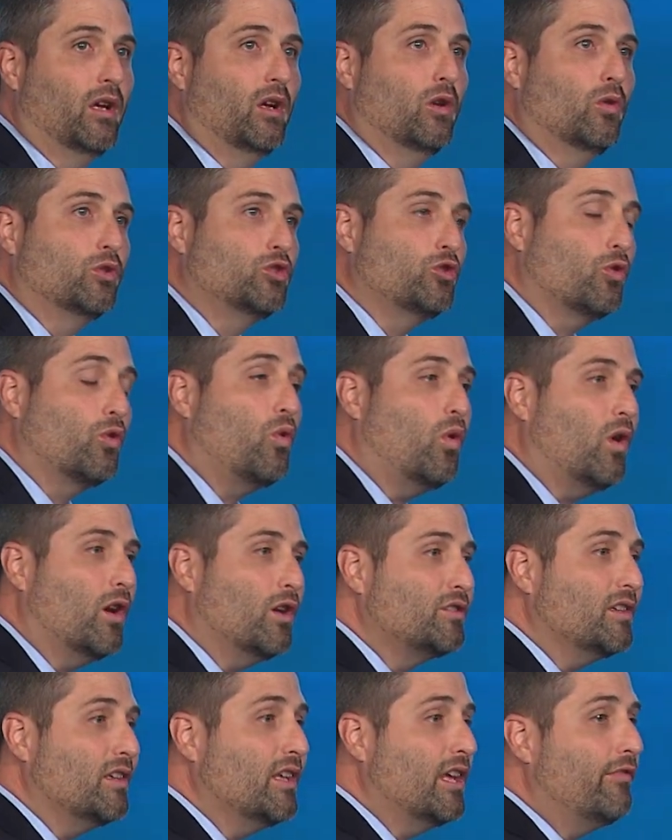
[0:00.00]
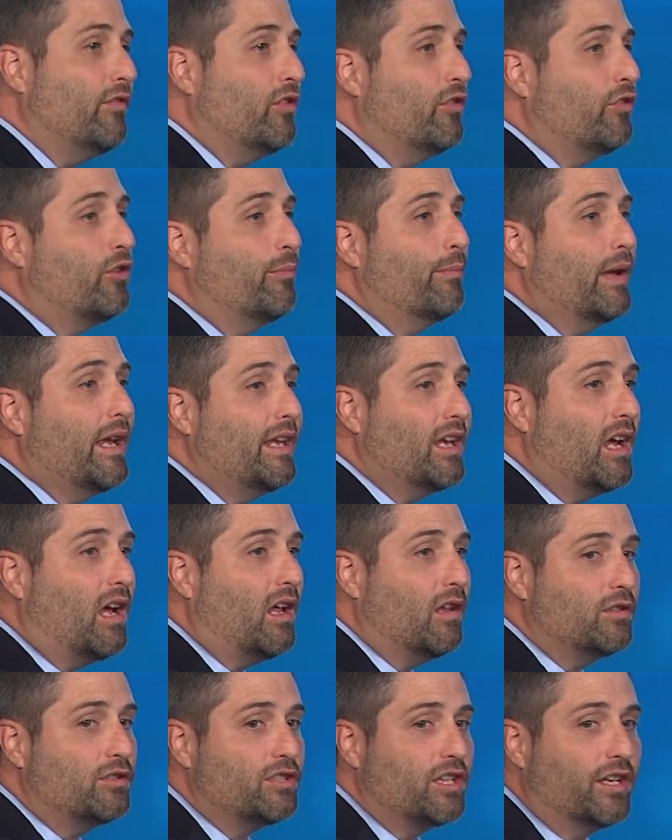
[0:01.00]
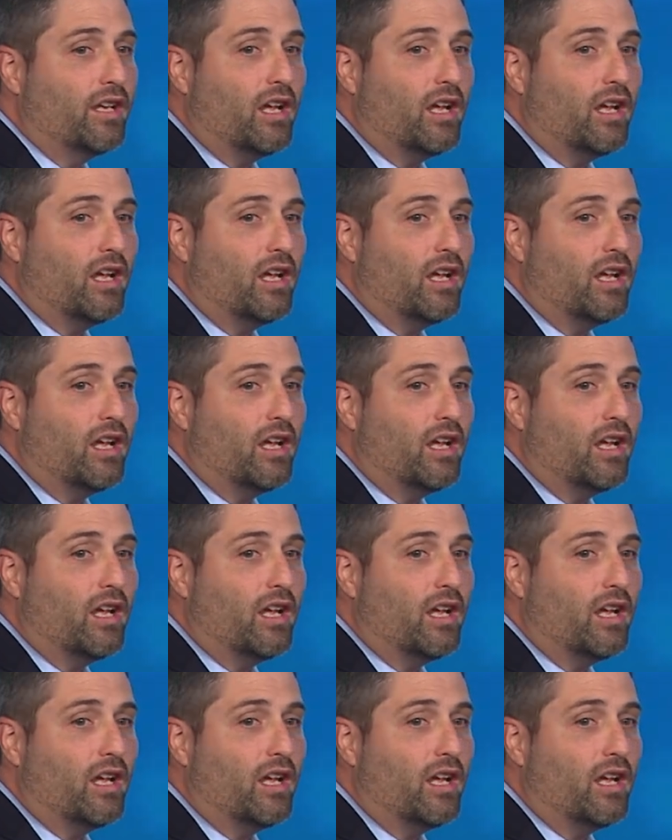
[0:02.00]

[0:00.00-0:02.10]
which requires a level of domain knowledge that